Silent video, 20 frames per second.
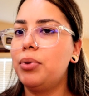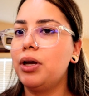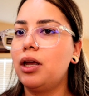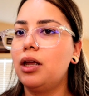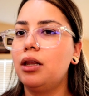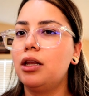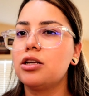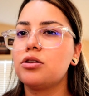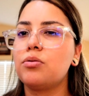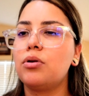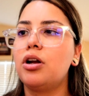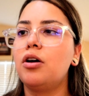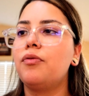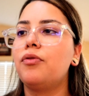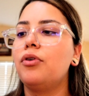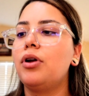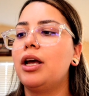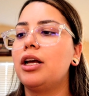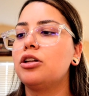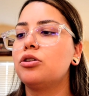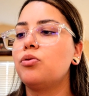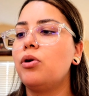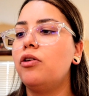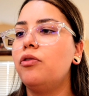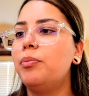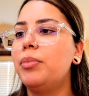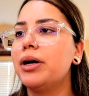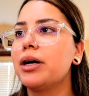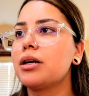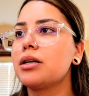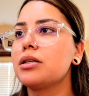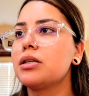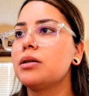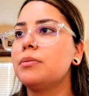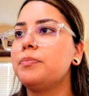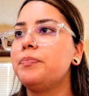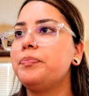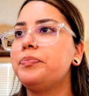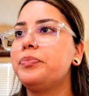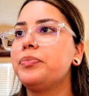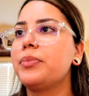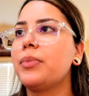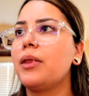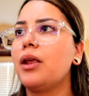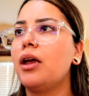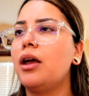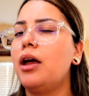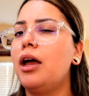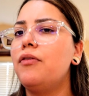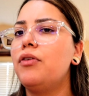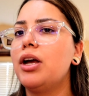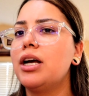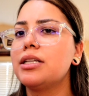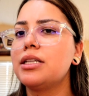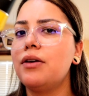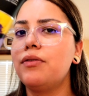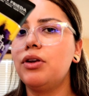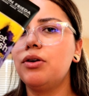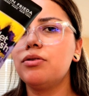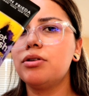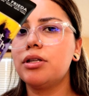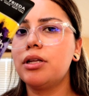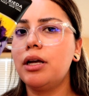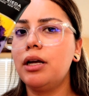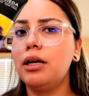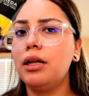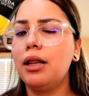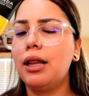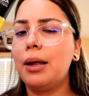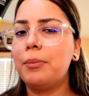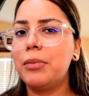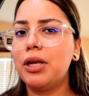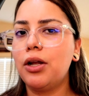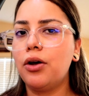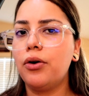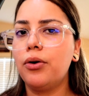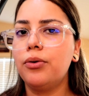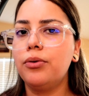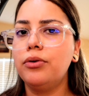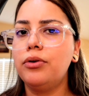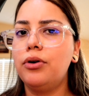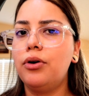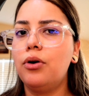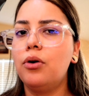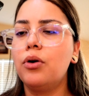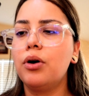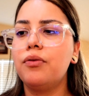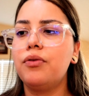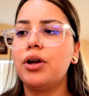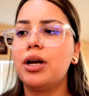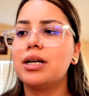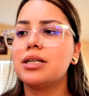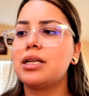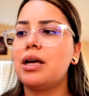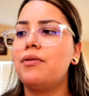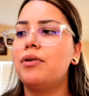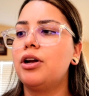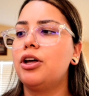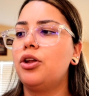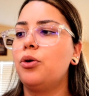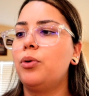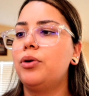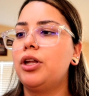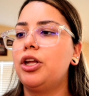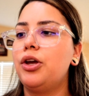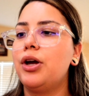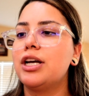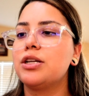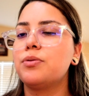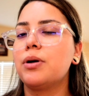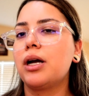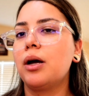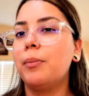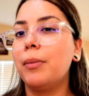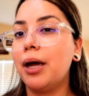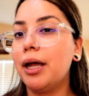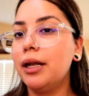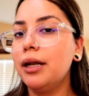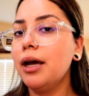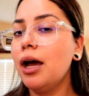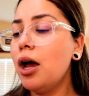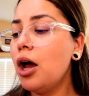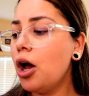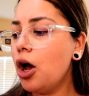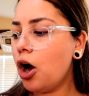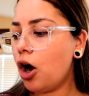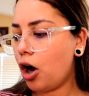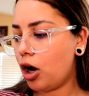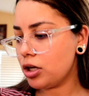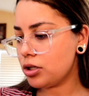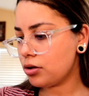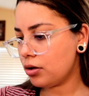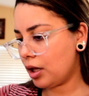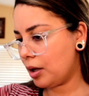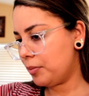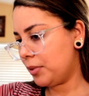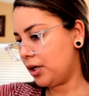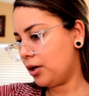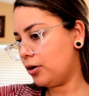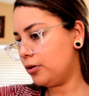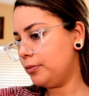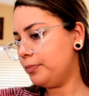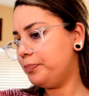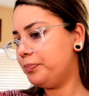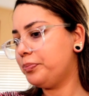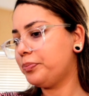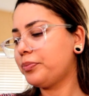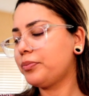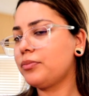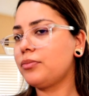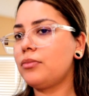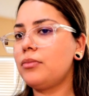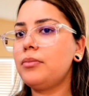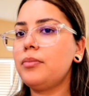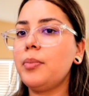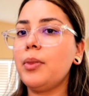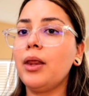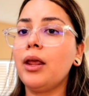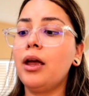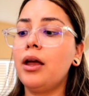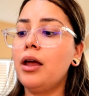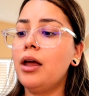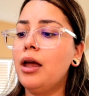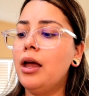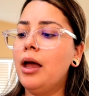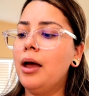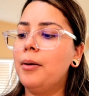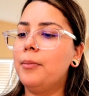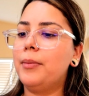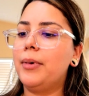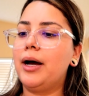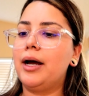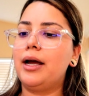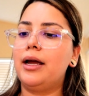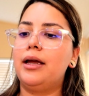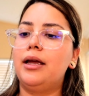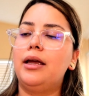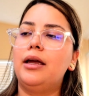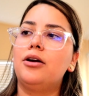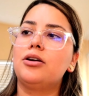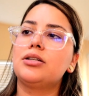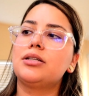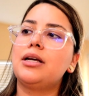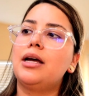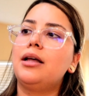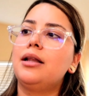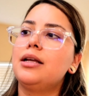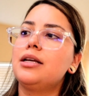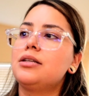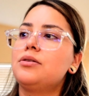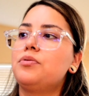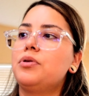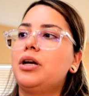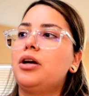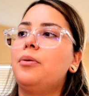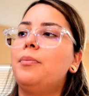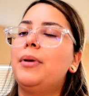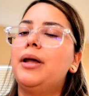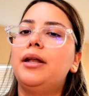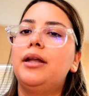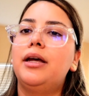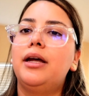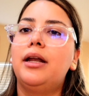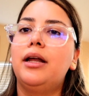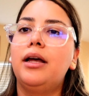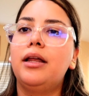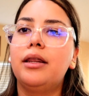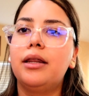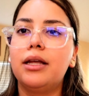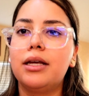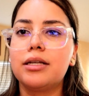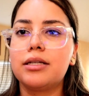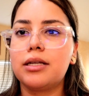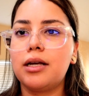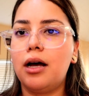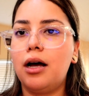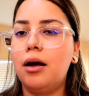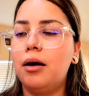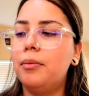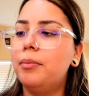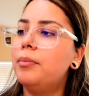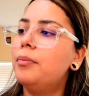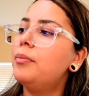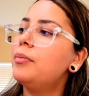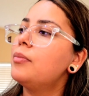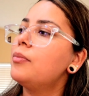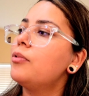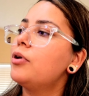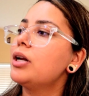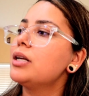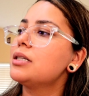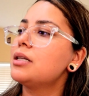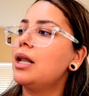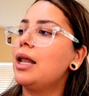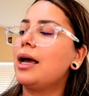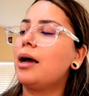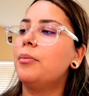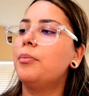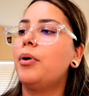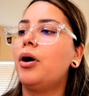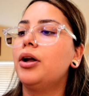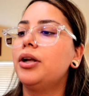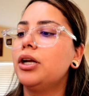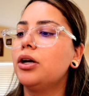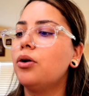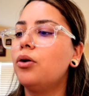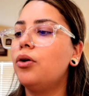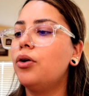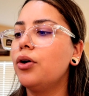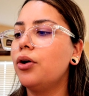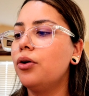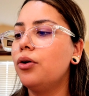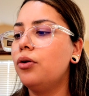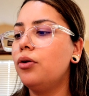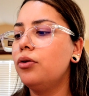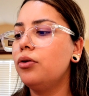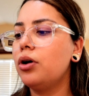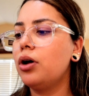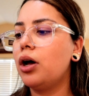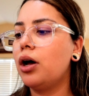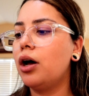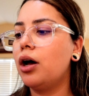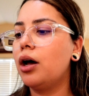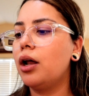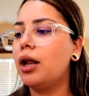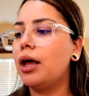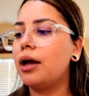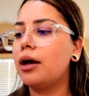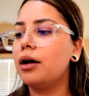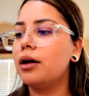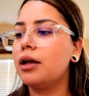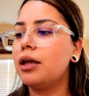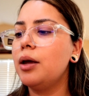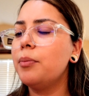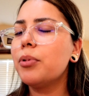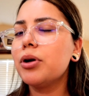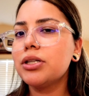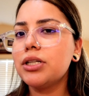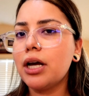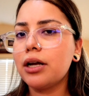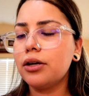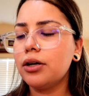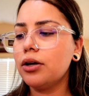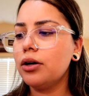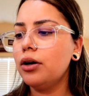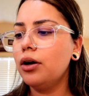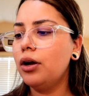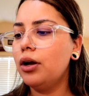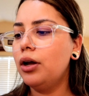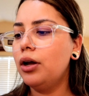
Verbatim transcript: up picking this one up for like 12 bucks. If you guys have used it, let me know, or if you guys have another one that you guys recommend, also let me know. My hairstylist recommended this, uh, what is it, like a bonding oil, uh, like a heat protector.